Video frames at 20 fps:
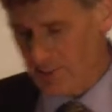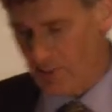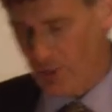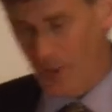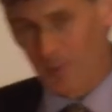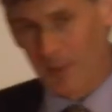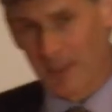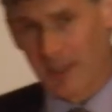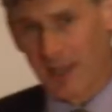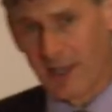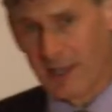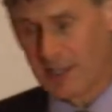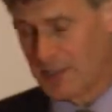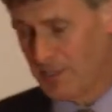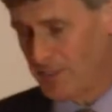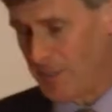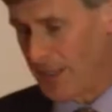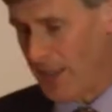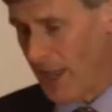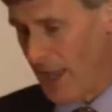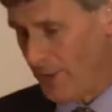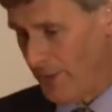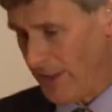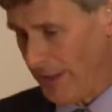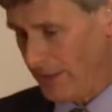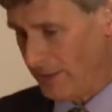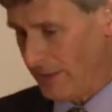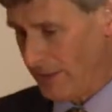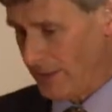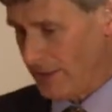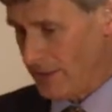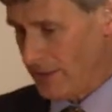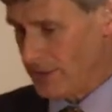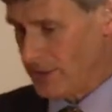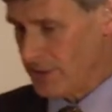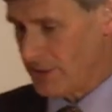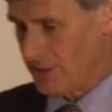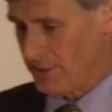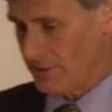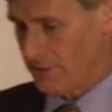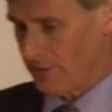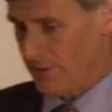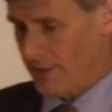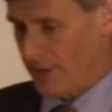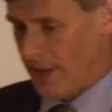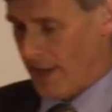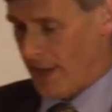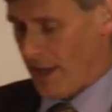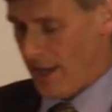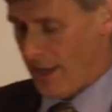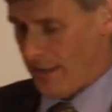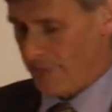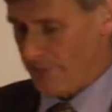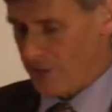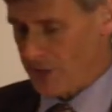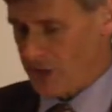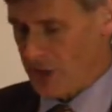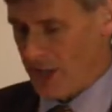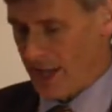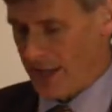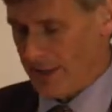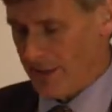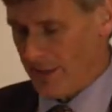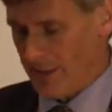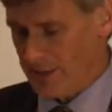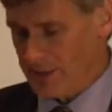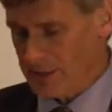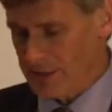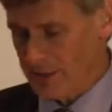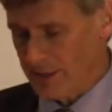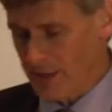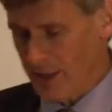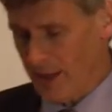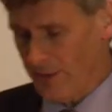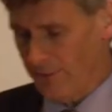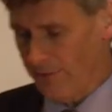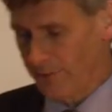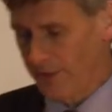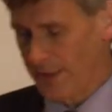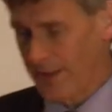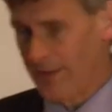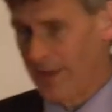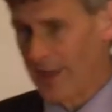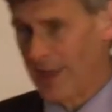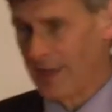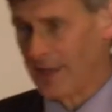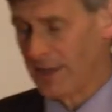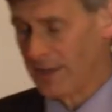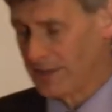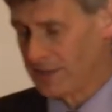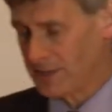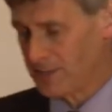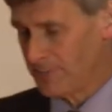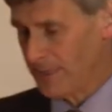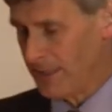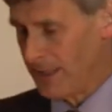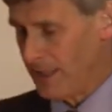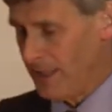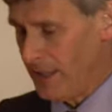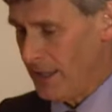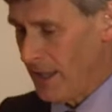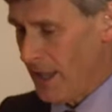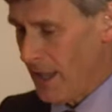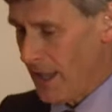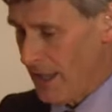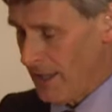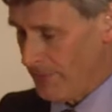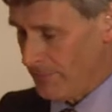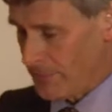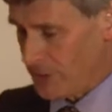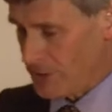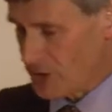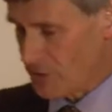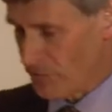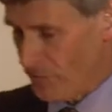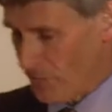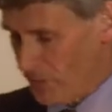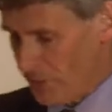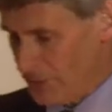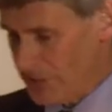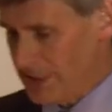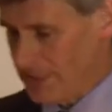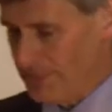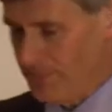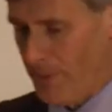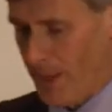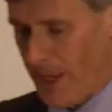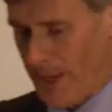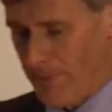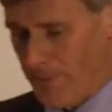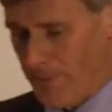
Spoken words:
are probably going to be going to Chagos, and hopefully they're going to be supported by